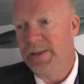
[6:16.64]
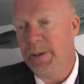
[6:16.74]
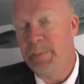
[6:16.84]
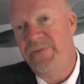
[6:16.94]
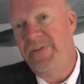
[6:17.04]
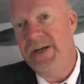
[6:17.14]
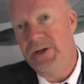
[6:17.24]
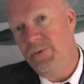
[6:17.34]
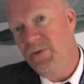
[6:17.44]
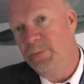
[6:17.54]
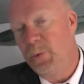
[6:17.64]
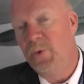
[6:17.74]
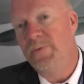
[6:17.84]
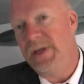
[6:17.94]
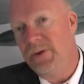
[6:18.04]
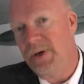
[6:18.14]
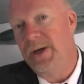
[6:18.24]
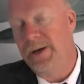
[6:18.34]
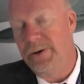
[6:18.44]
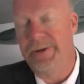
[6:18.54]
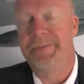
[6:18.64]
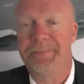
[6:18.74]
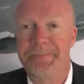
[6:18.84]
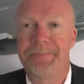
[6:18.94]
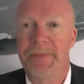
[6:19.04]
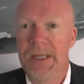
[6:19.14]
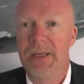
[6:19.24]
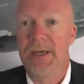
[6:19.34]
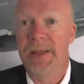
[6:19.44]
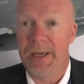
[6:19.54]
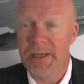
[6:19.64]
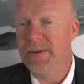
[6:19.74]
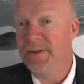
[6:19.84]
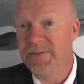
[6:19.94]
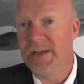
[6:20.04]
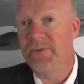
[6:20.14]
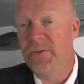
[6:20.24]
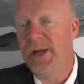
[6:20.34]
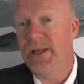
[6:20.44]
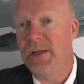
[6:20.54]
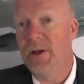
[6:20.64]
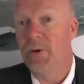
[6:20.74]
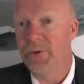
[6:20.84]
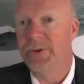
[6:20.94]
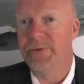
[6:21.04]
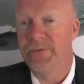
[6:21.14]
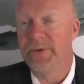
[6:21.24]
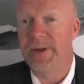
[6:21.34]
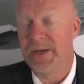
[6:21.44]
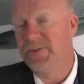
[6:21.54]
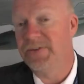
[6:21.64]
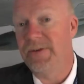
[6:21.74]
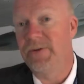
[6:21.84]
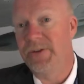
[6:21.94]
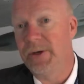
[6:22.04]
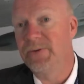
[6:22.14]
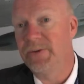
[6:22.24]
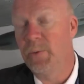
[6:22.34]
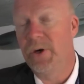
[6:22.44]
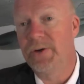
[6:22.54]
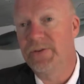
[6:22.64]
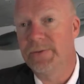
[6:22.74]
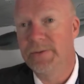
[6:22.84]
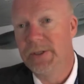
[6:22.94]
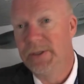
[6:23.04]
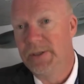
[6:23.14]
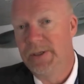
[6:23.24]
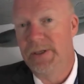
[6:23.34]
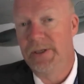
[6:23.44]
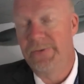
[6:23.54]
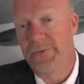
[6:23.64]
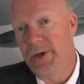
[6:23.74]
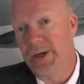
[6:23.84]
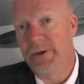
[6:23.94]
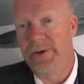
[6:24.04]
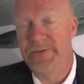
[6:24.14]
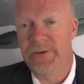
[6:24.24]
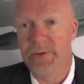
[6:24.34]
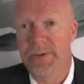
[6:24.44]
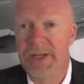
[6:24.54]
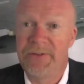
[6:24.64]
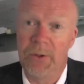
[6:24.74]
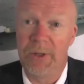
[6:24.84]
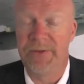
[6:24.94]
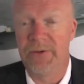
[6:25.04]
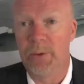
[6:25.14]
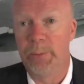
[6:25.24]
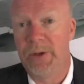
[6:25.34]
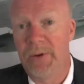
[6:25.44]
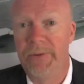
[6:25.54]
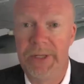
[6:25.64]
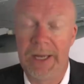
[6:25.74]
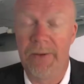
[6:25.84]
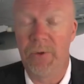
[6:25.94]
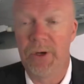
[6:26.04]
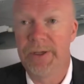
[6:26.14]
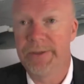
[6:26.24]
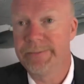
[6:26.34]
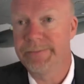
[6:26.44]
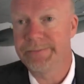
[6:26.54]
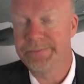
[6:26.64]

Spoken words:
That factory was moved into Hungary, and that in itself created a lot of, actually several thousand works for Hungary. So that's a good example of how it can be done.